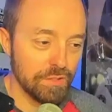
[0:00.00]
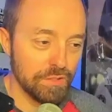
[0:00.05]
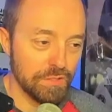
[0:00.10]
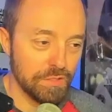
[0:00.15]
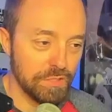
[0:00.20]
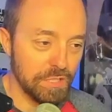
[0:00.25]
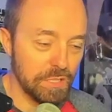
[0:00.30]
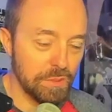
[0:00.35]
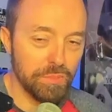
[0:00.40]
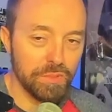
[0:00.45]

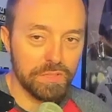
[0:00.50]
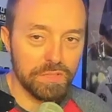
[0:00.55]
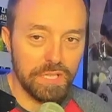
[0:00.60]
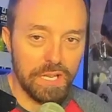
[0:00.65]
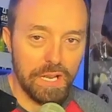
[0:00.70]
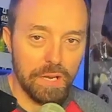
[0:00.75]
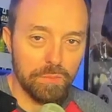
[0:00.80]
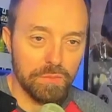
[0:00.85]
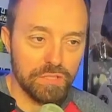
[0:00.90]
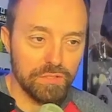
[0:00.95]
deeply
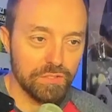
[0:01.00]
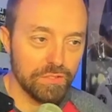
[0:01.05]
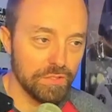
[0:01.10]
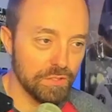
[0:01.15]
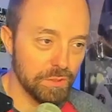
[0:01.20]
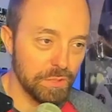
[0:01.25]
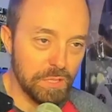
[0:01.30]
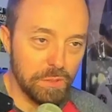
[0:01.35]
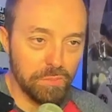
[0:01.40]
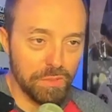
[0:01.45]
damaged,
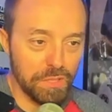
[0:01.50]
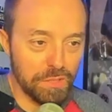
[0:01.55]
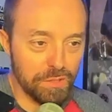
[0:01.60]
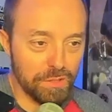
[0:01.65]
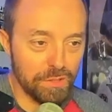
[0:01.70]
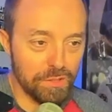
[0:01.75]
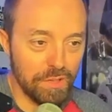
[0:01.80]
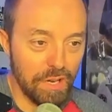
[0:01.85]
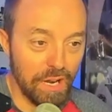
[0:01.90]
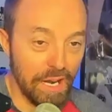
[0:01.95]
deeply
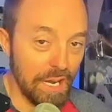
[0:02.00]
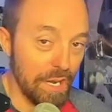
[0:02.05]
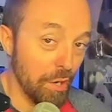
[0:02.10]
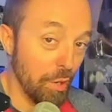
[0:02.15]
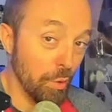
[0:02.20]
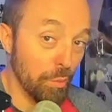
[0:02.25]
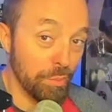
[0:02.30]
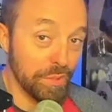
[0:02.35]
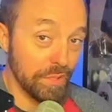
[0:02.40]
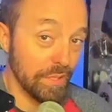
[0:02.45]
hurt. I
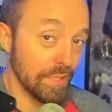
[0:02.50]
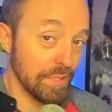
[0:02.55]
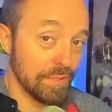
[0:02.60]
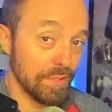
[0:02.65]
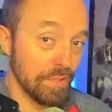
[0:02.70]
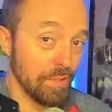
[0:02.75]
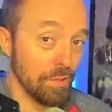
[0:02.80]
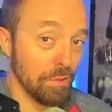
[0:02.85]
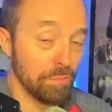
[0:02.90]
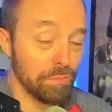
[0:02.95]
hope he gets
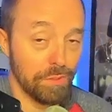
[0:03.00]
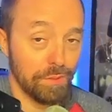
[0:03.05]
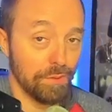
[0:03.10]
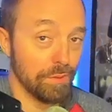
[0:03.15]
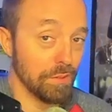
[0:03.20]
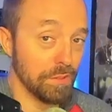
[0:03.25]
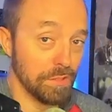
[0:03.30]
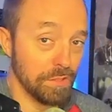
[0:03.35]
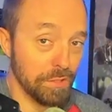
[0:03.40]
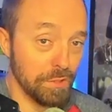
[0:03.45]
help. I
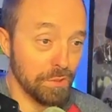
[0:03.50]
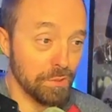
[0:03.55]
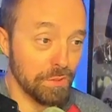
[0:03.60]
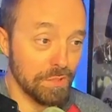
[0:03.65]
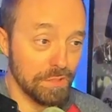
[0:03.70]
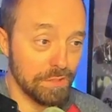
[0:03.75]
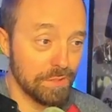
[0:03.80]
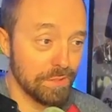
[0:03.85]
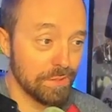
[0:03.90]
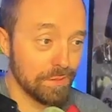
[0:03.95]
really do.
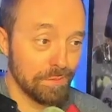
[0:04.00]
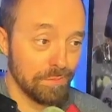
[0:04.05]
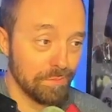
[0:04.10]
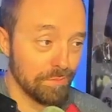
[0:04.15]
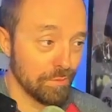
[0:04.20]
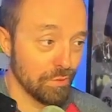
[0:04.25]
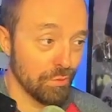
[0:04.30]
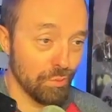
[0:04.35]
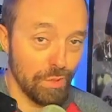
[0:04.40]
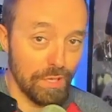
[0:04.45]
It's
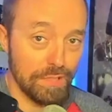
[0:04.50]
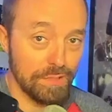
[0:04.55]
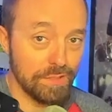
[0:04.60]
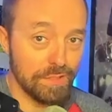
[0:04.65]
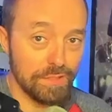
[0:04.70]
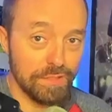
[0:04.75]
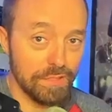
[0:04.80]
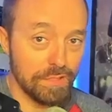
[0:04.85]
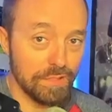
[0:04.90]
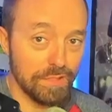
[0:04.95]
crazy
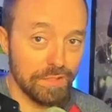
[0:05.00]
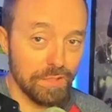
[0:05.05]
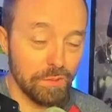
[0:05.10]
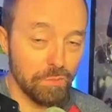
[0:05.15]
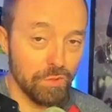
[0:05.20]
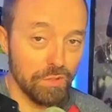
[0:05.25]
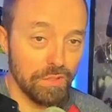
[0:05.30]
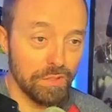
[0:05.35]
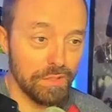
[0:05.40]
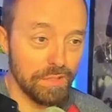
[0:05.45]
seeing
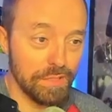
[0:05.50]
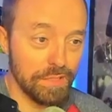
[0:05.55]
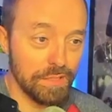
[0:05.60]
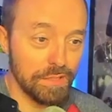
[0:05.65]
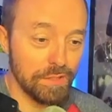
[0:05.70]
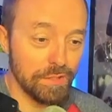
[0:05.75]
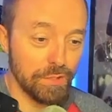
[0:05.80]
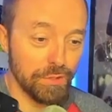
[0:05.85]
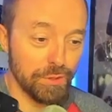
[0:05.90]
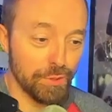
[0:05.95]
someone
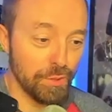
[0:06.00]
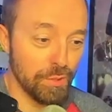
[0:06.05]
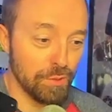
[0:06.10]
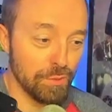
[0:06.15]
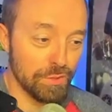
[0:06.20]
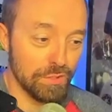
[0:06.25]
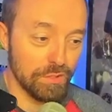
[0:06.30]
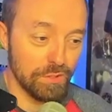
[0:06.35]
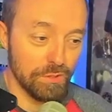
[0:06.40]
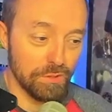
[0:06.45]
in the
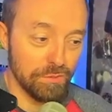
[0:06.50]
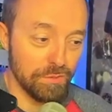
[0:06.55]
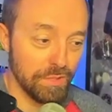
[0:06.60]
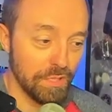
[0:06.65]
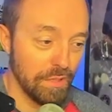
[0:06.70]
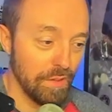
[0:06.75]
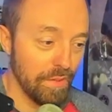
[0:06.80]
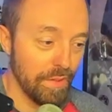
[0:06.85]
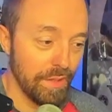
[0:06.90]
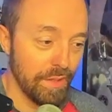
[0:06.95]
throes of
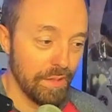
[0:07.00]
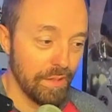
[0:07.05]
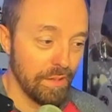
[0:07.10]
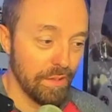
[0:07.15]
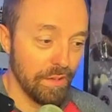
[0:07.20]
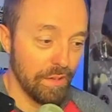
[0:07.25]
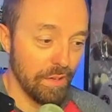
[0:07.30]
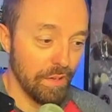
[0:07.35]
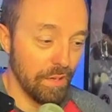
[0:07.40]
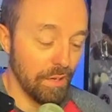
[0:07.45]

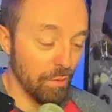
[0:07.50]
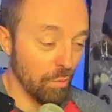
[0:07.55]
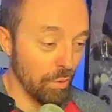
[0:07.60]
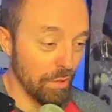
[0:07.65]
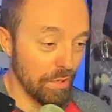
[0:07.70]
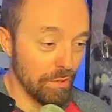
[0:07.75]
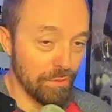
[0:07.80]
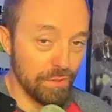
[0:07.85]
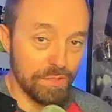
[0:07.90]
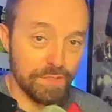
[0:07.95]
uh,
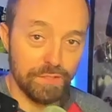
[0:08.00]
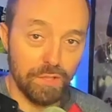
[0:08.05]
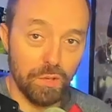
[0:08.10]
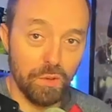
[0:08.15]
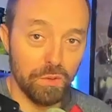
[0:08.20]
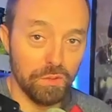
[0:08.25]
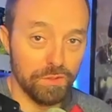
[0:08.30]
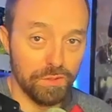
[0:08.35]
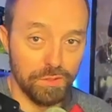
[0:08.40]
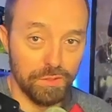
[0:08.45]
whatever he's
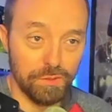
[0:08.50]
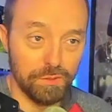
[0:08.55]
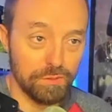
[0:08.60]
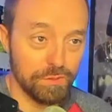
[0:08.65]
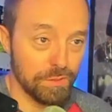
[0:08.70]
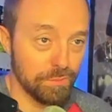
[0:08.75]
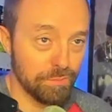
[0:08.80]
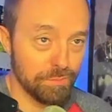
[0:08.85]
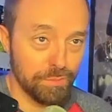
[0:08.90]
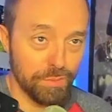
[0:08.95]
going through.
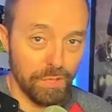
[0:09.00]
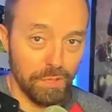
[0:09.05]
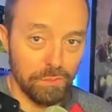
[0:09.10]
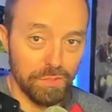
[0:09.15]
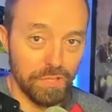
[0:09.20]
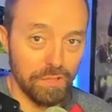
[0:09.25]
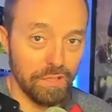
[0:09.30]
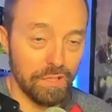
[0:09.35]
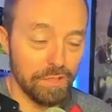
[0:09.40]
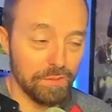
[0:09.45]
He's
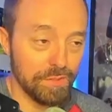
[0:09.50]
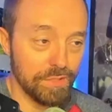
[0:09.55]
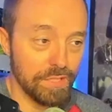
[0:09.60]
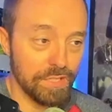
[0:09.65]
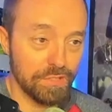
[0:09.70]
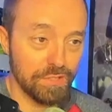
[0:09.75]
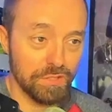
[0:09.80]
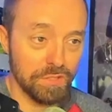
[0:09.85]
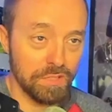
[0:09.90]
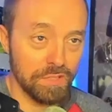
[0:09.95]
probably a lot of
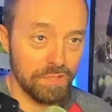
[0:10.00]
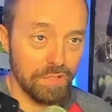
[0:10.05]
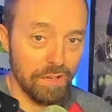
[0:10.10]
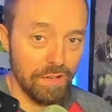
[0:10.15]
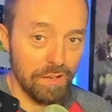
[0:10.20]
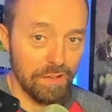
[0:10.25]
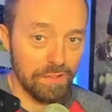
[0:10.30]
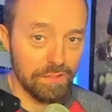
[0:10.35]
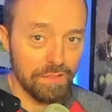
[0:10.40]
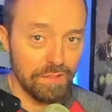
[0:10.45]
addiction in
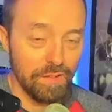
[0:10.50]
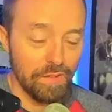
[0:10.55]
there.